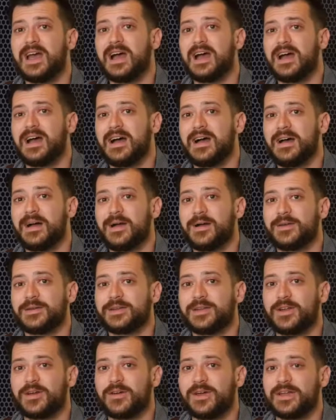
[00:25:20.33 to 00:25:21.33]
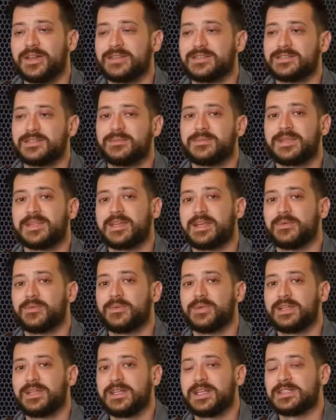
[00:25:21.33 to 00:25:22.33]
Uh, you know, and it's something that
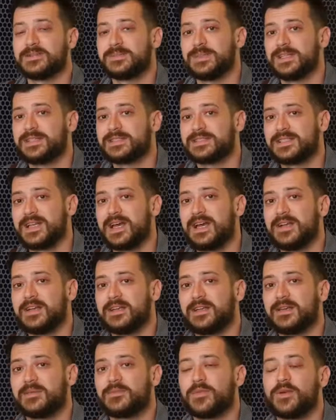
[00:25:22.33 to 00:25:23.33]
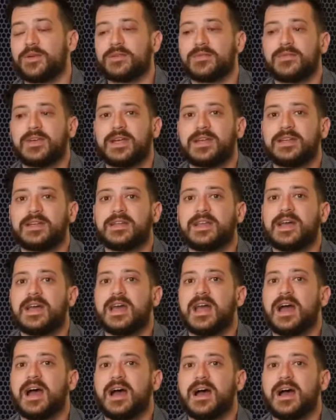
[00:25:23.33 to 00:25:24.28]
really gets me excited and motivated.